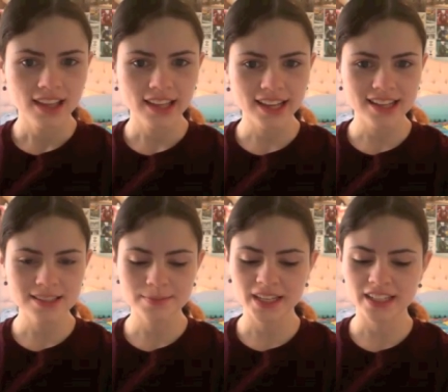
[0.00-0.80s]
Hey guys,
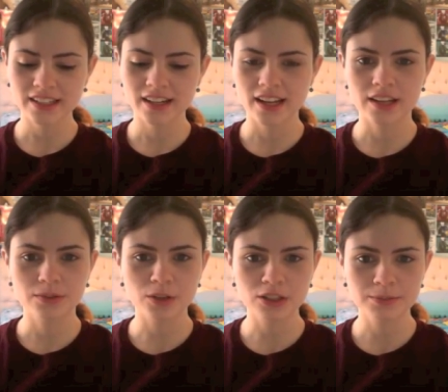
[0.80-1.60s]
May here, and
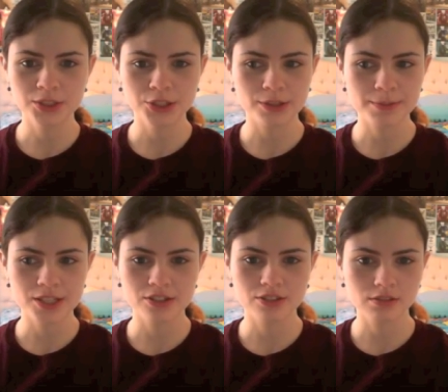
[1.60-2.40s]
welcome to
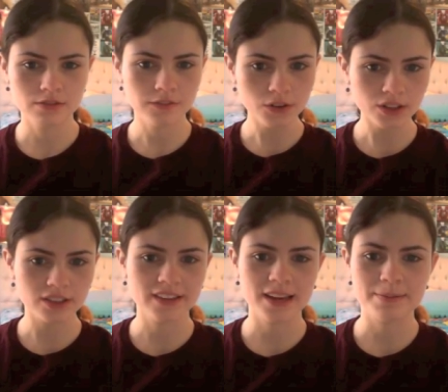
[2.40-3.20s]
episode 4
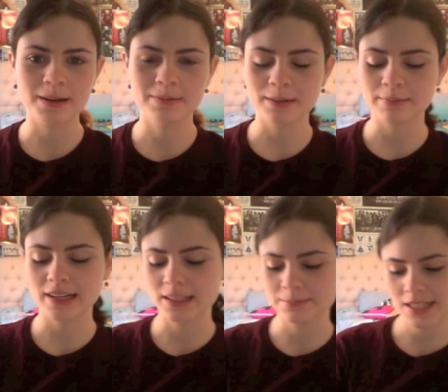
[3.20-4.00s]
of K-Pop
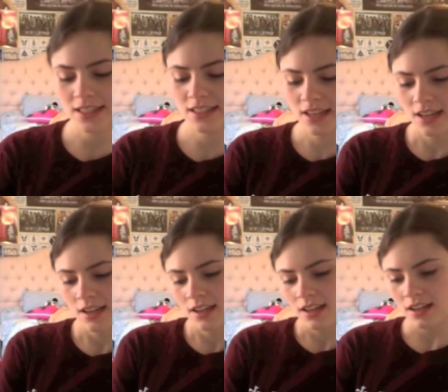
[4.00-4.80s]
Comeback Updates.
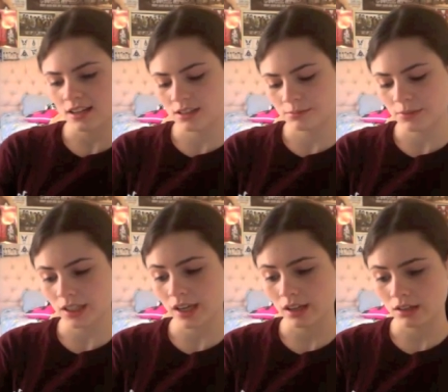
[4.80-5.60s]
Um,
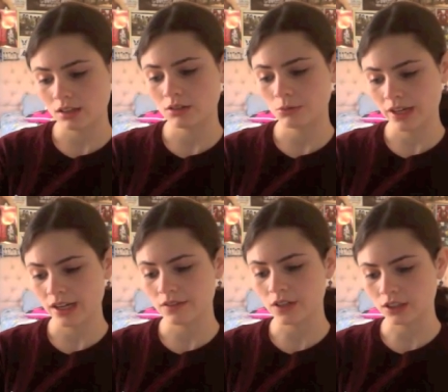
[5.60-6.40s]
again, we
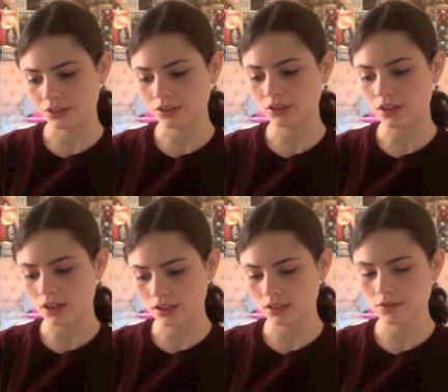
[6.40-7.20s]
have a
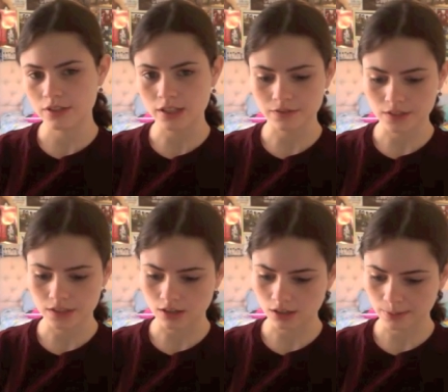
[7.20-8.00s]
lot of stuff to
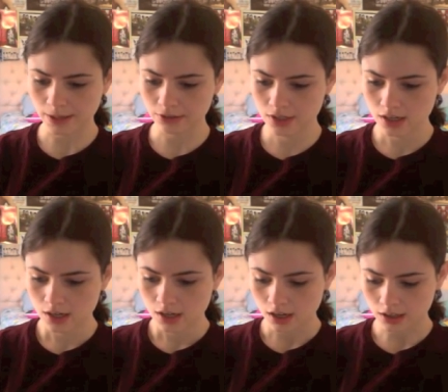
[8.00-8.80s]
talk about.
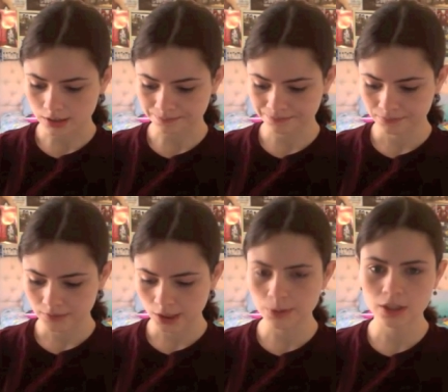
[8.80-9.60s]
Um,
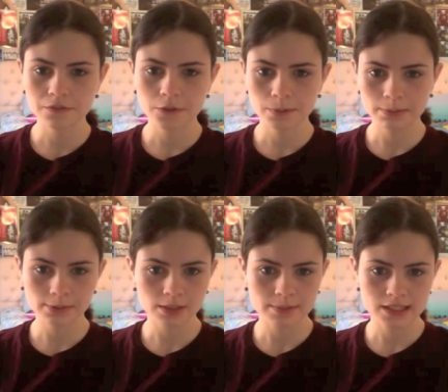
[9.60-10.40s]
there were a few people
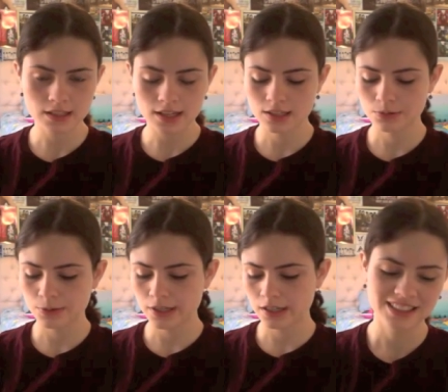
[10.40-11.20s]
I missed last
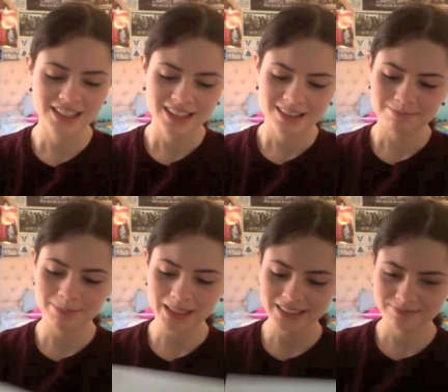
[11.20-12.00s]
week,
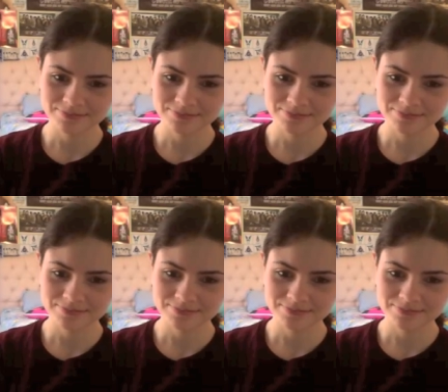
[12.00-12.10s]
but